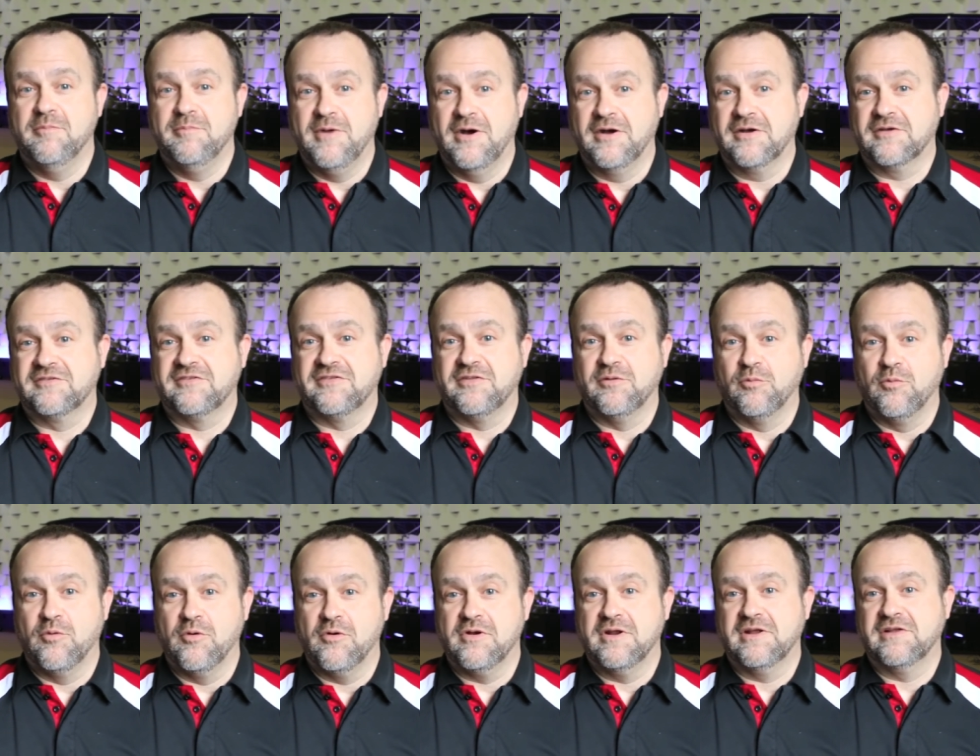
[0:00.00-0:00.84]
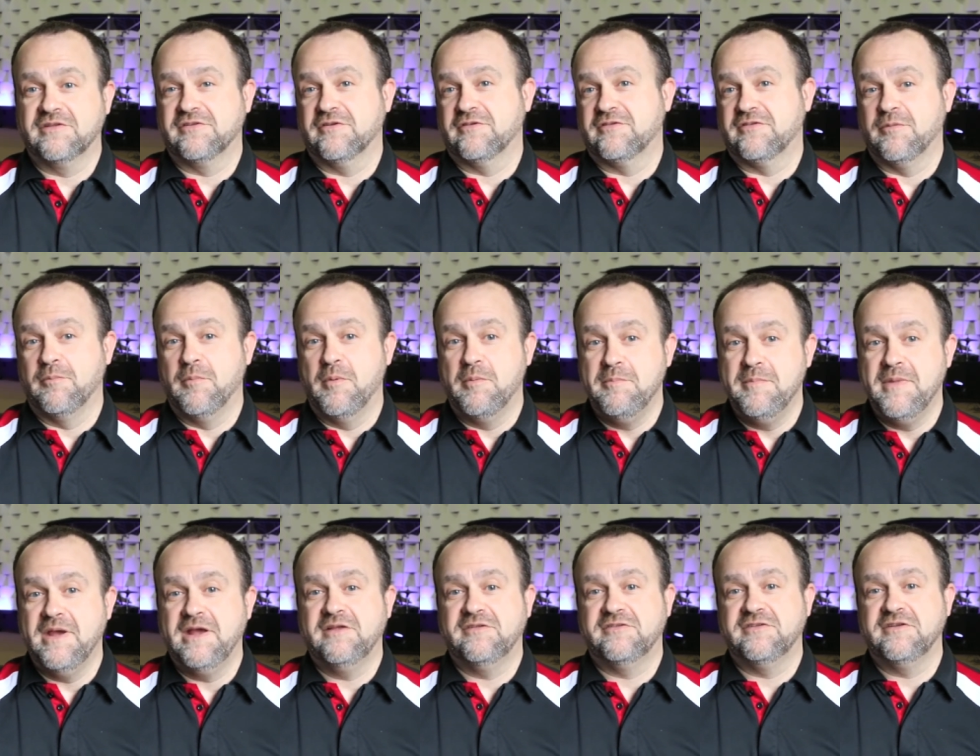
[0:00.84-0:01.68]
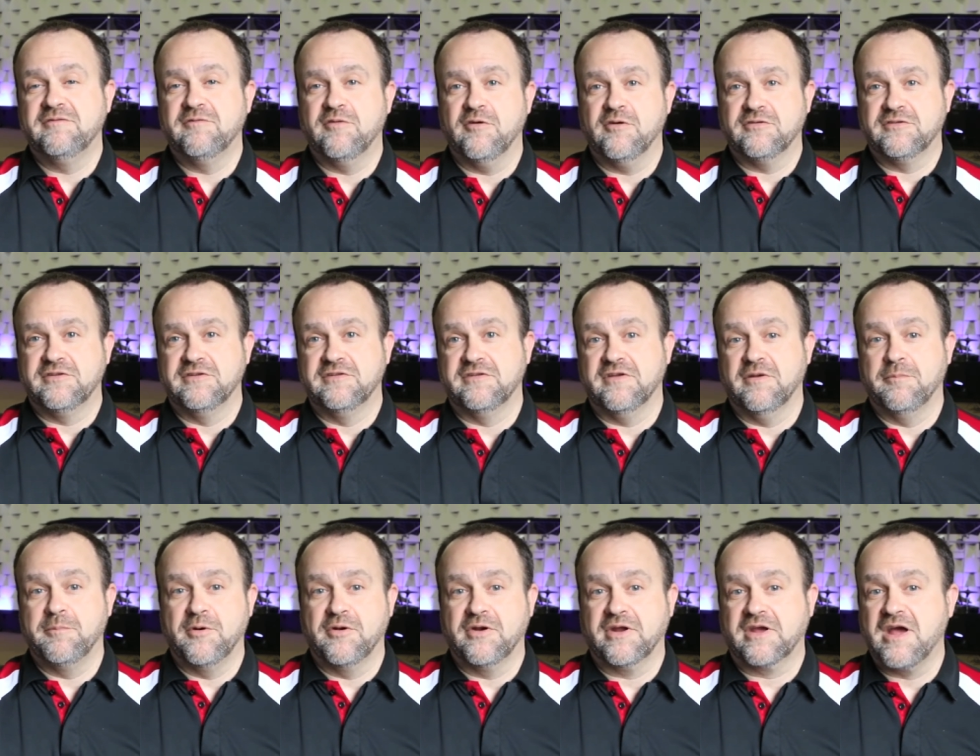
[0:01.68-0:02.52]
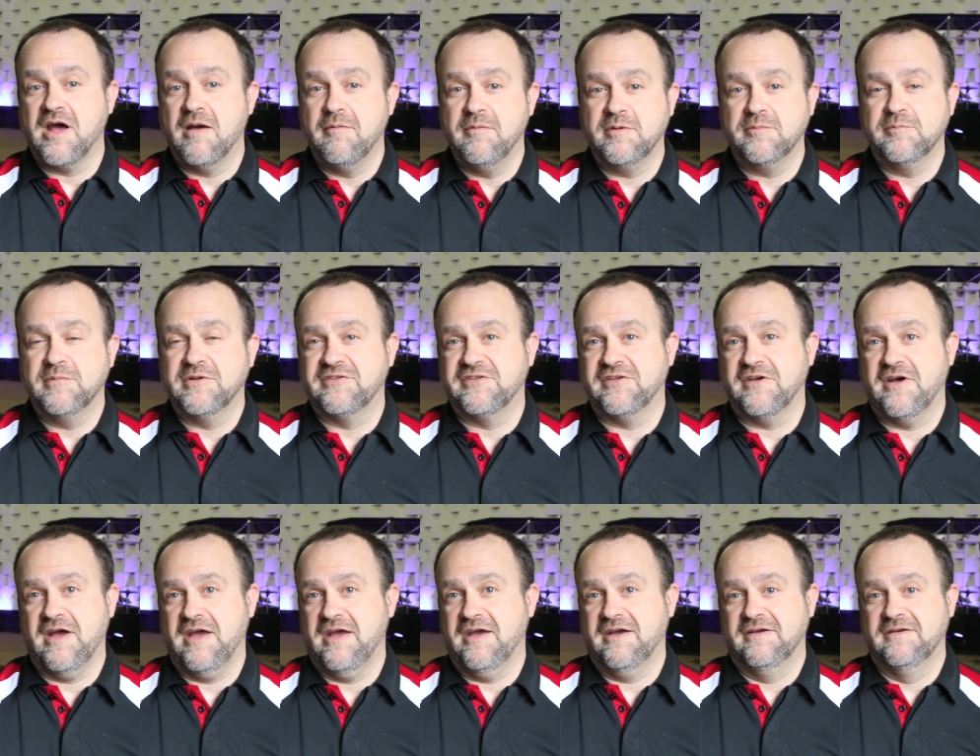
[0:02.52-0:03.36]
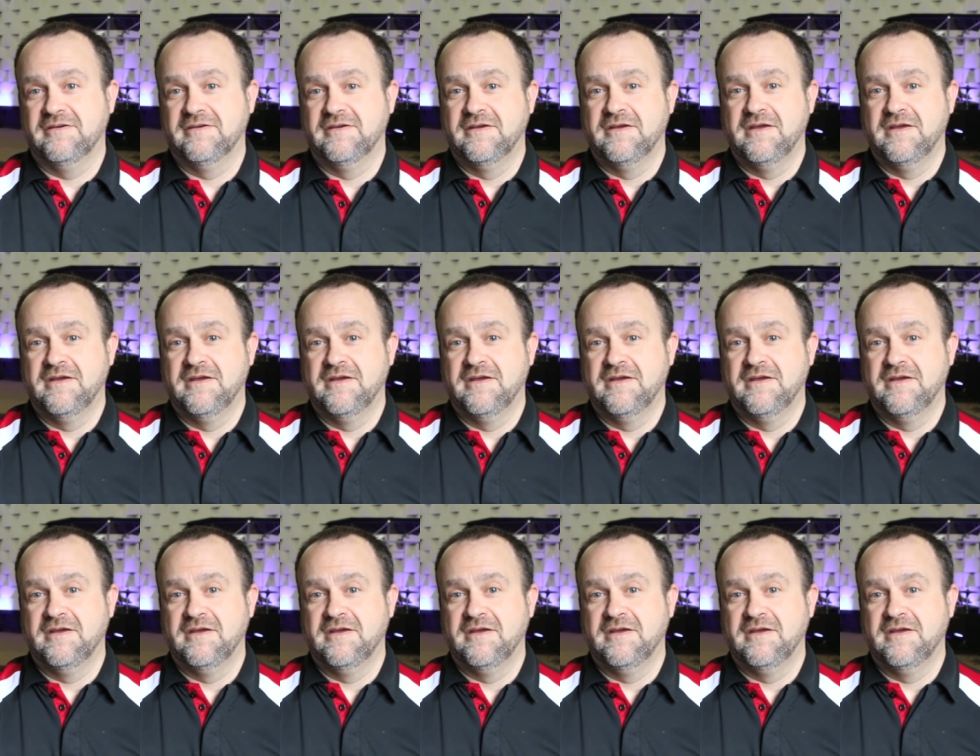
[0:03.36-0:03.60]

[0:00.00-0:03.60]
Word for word: amongst the warnings are some amazing verses about a coming Messiah,